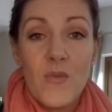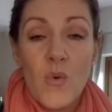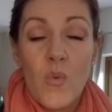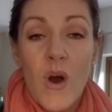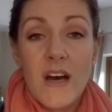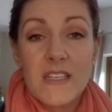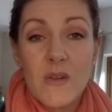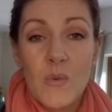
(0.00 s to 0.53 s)

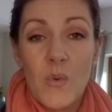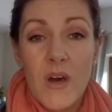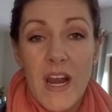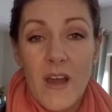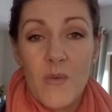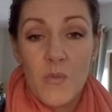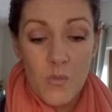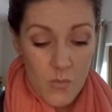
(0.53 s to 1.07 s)
what
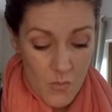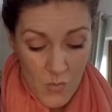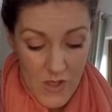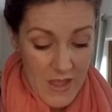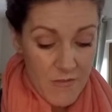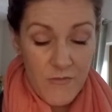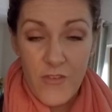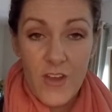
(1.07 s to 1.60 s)

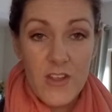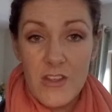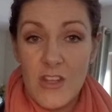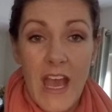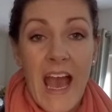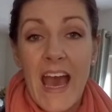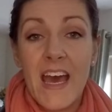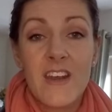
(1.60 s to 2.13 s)
we've
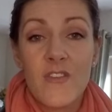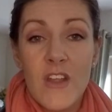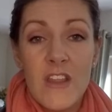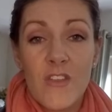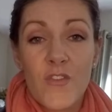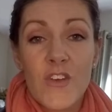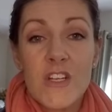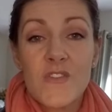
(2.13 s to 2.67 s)
had in
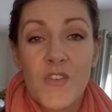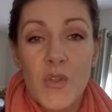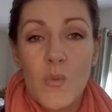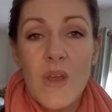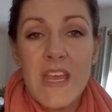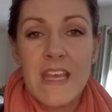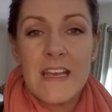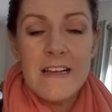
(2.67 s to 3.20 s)
the fridge for the
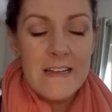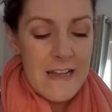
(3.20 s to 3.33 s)
week,